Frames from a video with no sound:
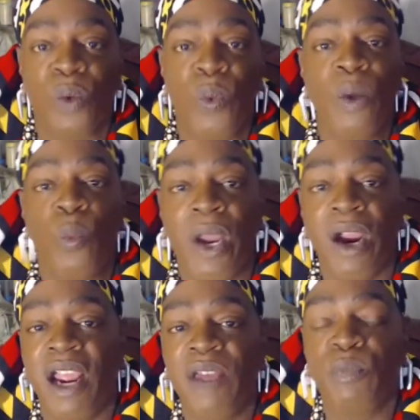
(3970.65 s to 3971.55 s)

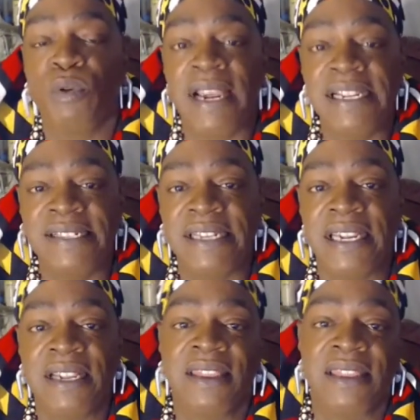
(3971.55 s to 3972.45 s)
We're
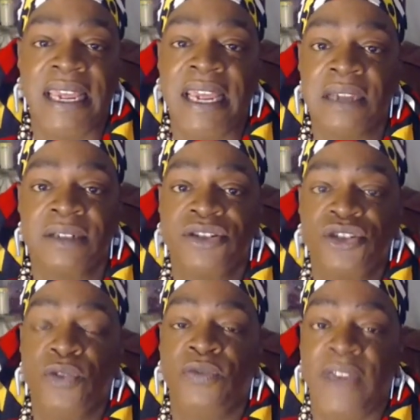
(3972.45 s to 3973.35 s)
embracing things
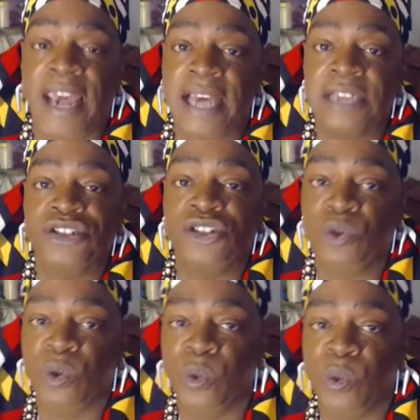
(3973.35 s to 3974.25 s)
too fast, too
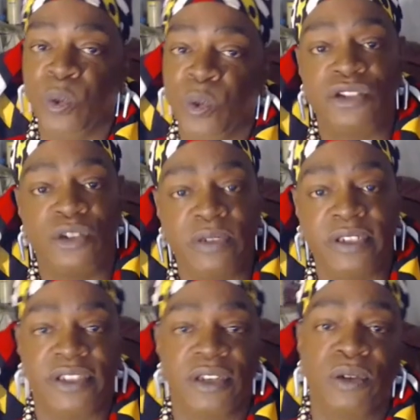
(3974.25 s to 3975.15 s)
quick,
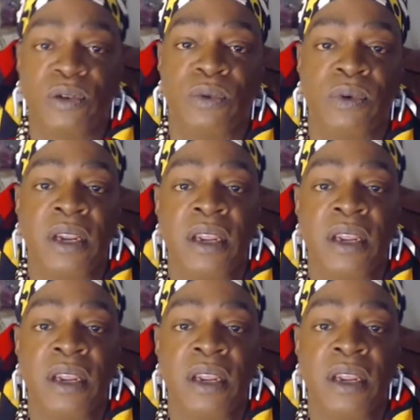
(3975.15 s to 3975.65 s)
too soon,